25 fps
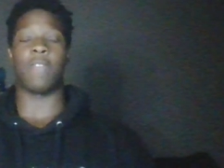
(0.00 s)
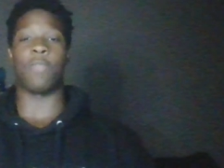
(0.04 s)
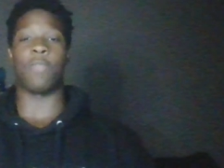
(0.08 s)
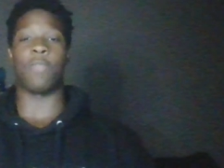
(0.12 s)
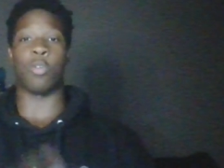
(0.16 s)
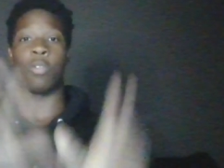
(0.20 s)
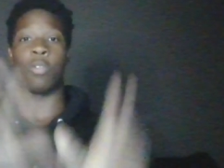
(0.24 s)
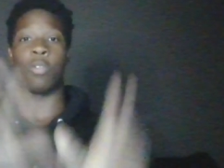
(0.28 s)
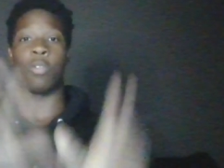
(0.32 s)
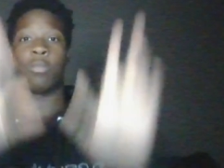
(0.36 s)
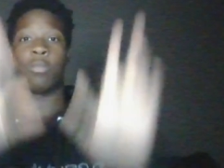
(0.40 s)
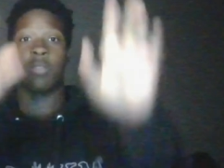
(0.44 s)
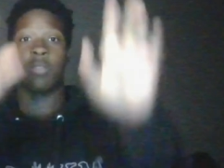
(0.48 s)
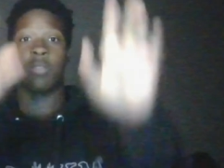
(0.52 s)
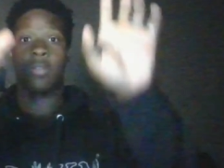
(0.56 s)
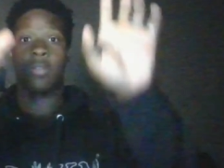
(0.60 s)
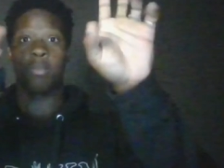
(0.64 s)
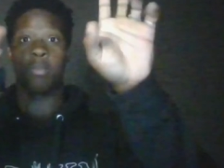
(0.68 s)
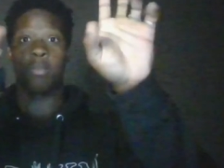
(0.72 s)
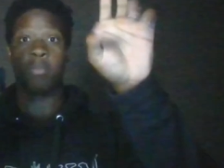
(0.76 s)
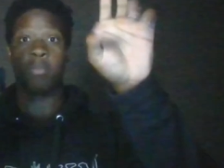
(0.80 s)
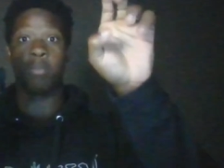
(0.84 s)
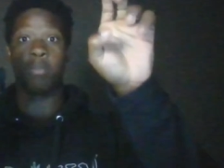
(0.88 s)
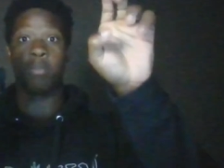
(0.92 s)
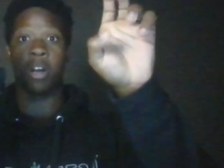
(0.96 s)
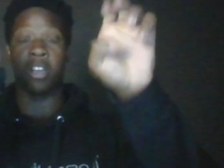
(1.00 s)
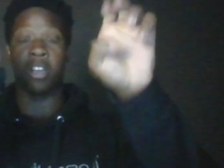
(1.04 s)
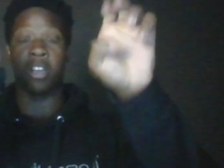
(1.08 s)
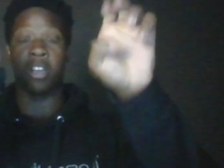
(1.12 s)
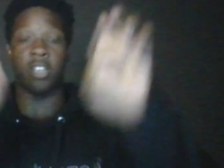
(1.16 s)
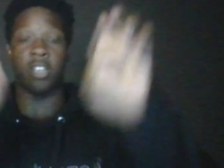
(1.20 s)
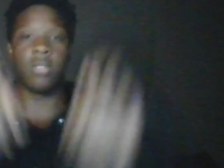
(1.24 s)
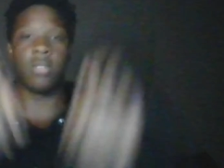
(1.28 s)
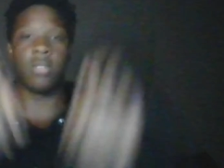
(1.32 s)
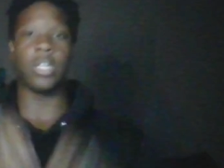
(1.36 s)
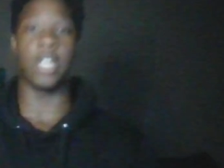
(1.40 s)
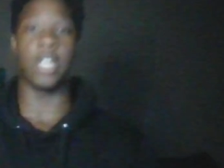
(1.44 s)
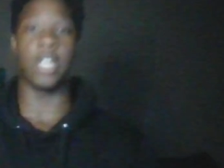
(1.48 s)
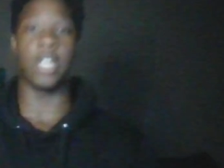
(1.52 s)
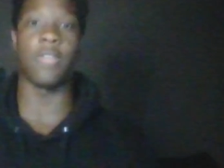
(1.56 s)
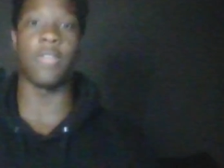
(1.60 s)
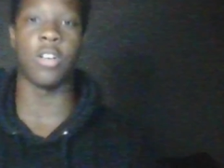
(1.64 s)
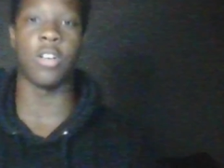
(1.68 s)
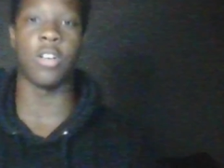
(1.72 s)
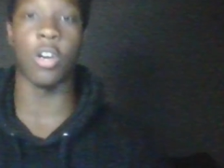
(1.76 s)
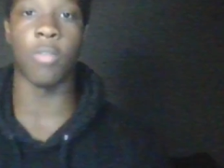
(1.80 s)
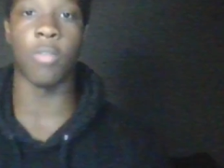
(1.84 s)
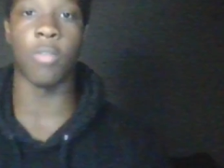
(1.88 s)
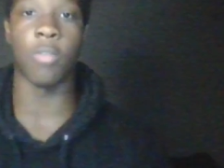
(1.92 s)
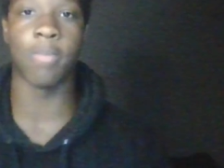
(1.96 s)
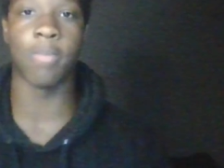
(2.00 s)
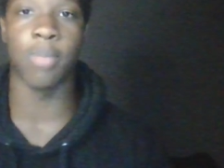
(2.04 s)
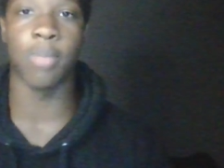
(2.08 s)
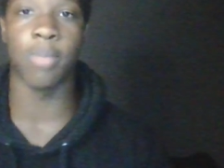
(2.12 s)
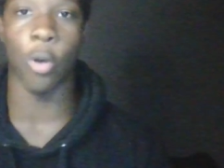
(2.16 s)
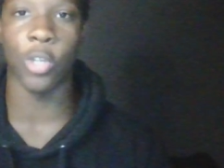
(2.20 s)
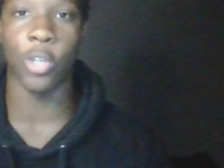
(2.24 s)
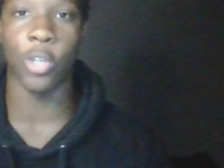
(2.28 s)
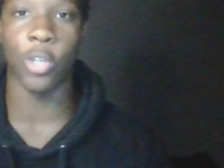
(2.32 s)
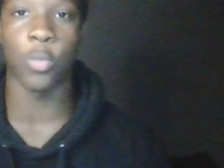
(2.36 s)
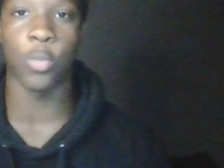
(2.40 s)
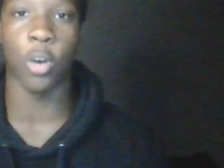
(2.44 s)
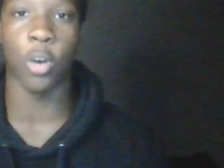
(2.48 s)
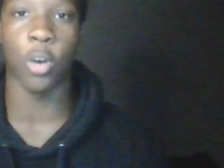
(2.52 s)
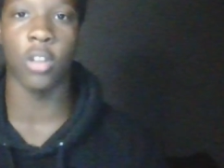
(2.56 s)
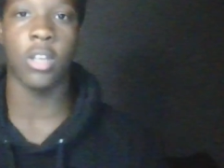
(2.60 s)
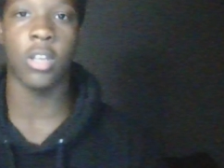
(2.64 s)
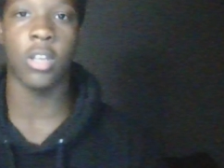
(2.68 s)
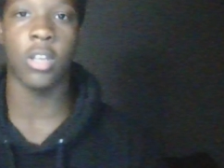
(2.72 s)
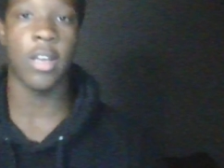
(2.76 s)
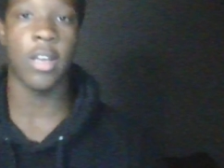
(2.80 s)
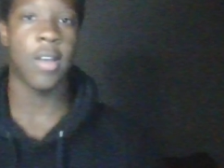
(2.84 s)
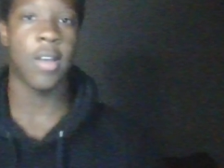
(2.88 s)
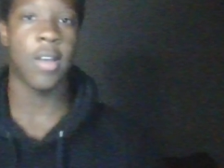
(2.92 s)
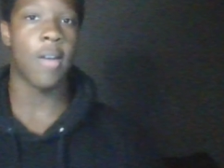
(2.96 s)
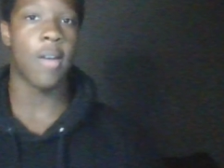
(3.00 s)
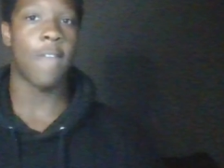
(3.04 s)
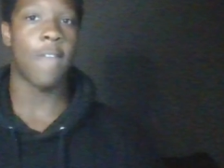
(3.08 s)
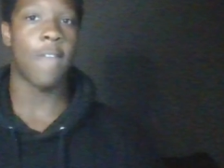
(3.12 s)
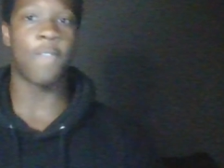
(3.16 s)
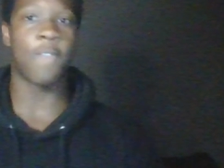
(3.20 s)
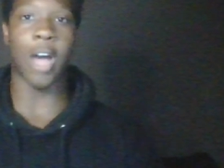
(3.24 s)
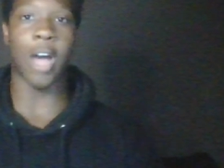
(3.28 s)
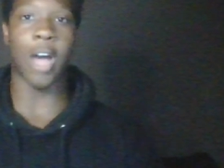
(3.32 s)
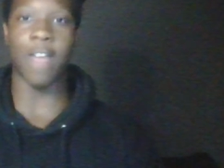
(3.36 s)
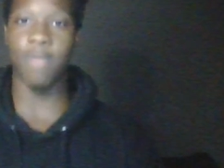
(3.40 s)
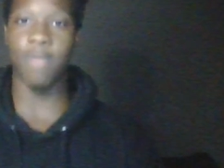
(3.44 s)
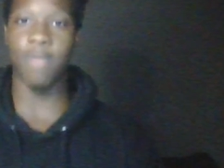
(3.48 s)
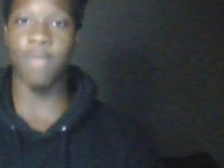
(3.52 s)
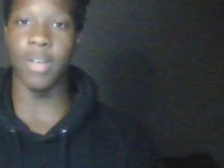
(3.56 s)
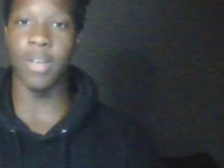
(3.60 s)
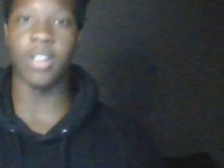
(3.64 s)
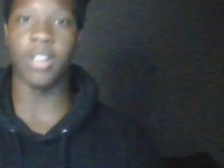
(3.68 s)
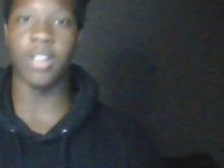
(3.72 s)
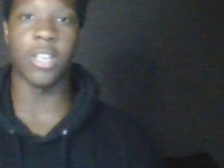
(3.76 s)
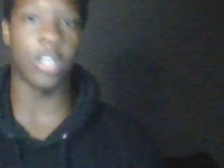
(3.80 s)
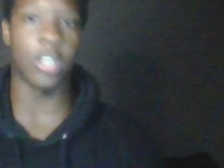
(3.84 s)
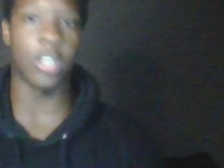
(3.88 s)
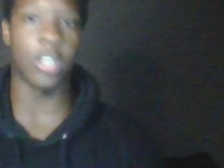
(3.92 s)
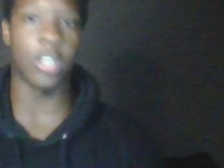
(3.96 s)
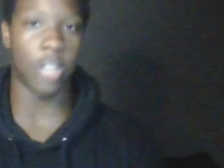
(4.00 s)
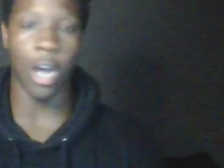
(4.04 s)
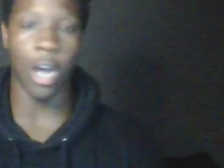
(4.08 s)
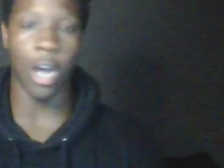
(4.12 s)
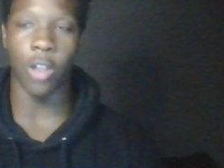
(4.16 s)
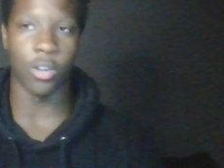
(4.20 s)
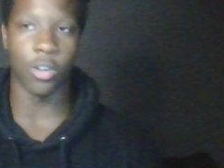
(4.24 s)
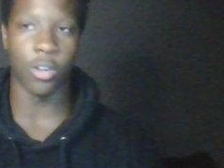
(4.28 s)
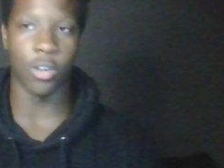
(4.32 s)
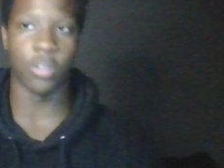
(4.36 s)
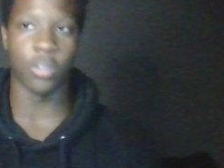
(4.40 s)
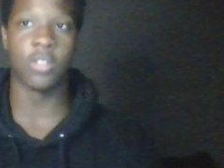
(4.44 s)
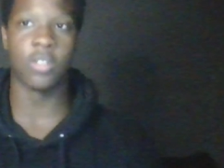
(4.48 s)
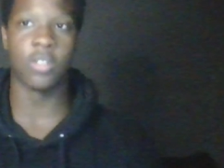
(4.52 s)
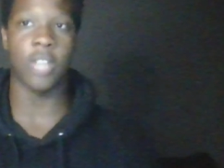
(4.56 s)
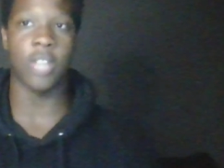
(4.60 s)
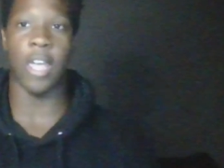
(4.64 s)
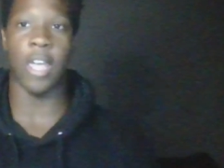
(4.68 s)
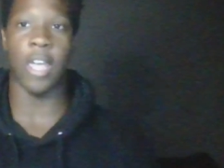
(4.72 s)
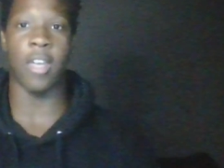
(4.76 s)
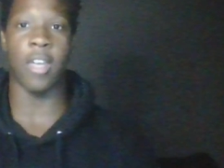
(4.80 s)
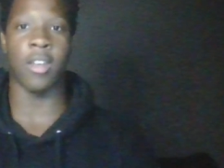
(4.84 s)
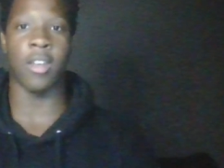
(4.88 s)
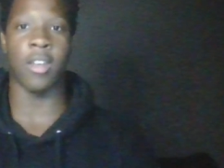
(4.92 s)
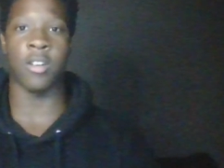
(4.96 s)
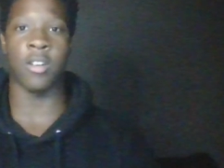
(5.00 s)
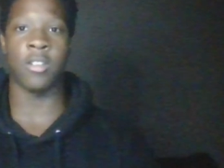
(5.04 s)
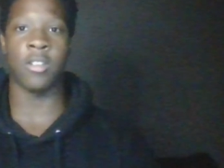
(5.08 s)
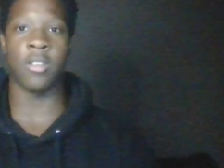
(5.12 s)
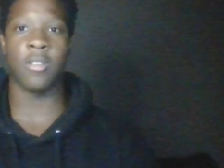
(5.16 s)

For money, even though bro is worth five million dollars and